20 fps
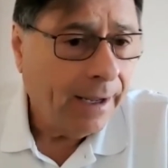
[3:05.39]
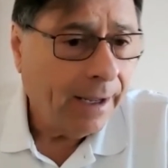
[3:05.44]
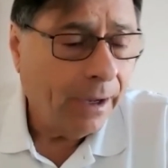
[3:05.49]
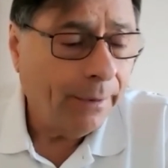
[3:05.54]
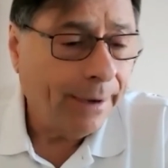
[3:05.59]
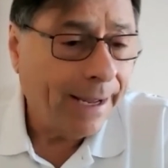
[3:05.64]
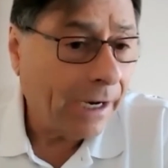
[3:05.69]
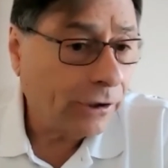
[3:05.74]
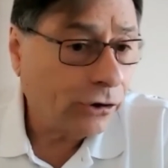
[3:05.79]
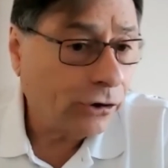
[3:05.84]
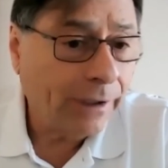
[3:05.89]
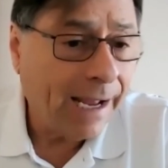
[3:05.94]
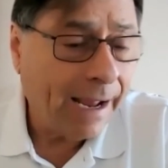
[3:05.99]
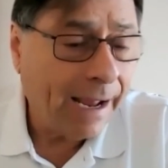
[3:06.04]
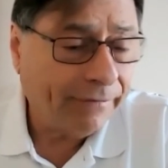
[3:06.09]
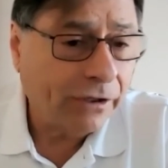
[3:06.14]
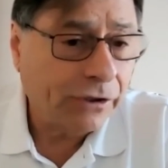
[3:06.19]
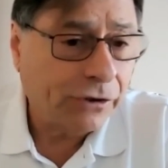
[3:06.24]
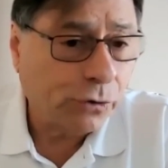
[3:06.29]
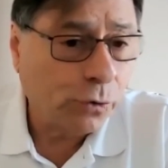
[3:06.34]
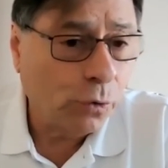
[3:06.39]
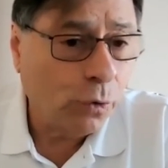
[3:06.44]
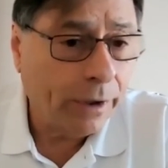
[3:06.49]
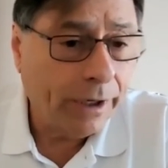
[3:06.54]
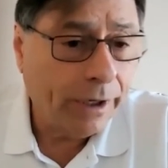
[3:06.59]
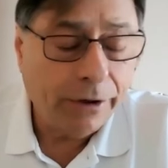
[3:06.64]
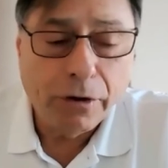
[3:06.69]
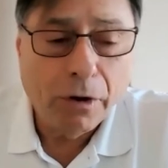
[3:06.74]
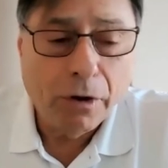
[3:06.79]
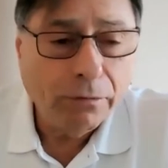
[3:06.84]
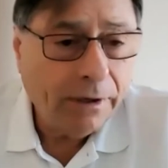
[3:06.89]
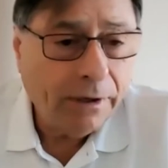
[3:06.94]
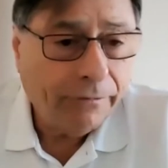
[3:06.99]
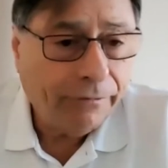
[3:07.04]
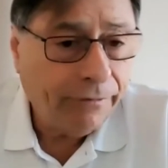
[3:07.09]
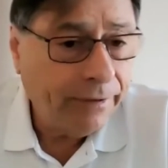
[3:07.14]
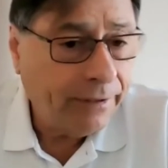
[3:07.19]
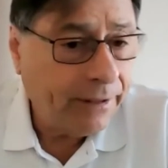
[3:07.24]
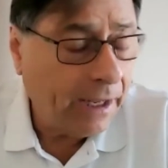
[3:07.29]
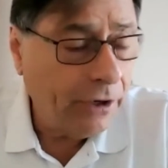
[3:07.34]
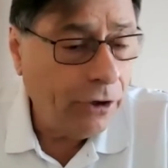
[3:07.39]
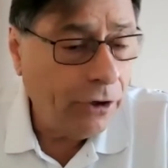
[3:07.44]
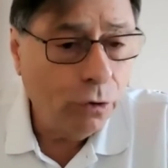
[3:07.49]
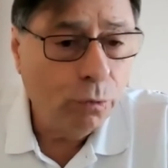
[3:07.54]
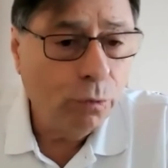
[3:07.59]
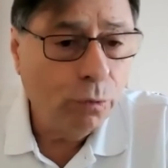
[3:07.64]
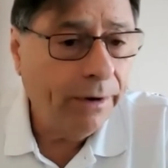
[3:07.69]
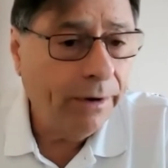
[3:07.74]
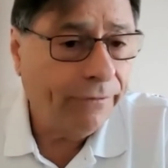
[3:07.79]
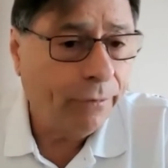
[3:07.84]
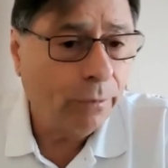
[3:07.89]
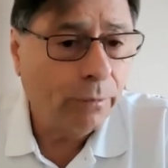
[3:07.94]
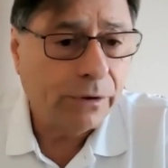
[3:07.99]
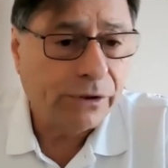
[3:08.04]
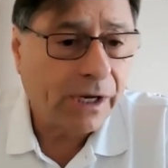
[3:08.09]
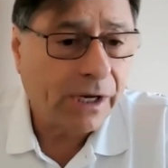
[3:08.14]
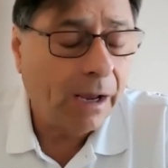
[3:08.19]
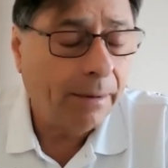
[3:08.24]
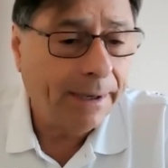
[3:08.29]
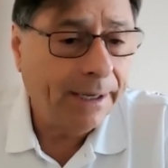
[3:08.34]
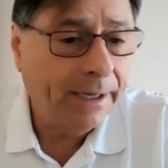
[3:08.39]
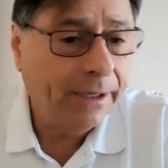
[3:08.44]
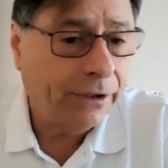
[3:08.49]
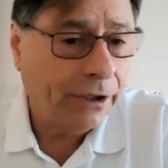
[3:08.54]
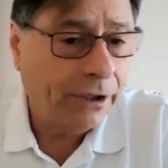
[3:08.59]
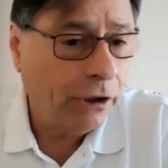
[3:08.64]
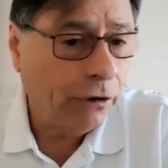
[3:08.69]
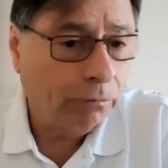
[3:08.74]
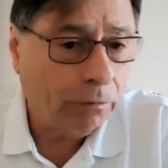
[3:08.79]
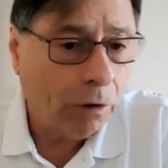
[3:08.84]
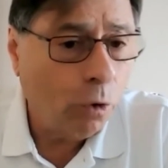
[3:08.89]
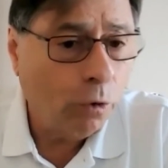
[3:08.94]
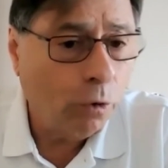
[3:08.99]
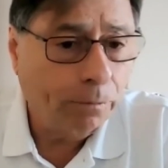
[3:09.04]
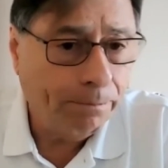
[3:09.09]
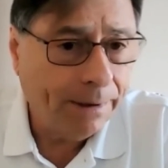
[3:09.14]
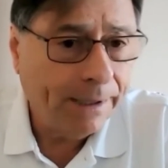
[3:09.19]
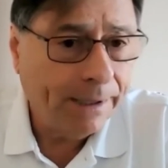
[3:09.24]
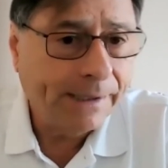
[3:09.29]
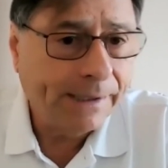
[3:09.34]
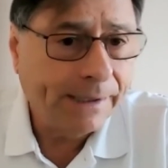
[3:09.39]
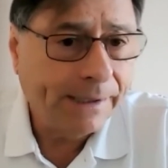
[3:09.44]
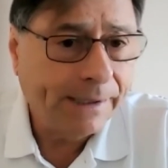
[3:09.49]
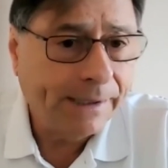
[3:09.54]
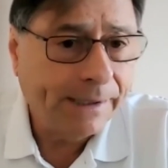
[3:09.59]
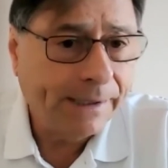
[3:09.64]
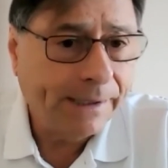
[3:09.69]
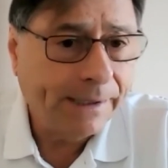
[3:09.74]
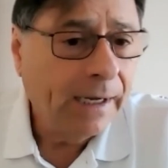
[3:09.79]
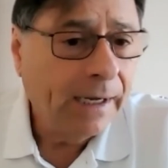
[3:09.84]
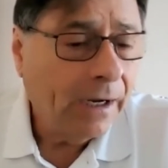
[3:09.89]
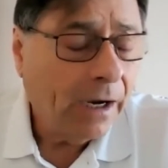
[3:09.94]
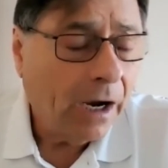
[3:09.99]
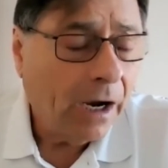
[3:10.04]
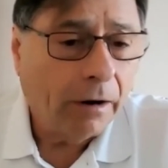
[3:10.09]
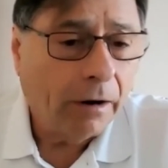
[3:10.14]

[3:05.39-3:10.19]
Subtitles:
We actually have to sort it. No different than you would if it was coming into your own business.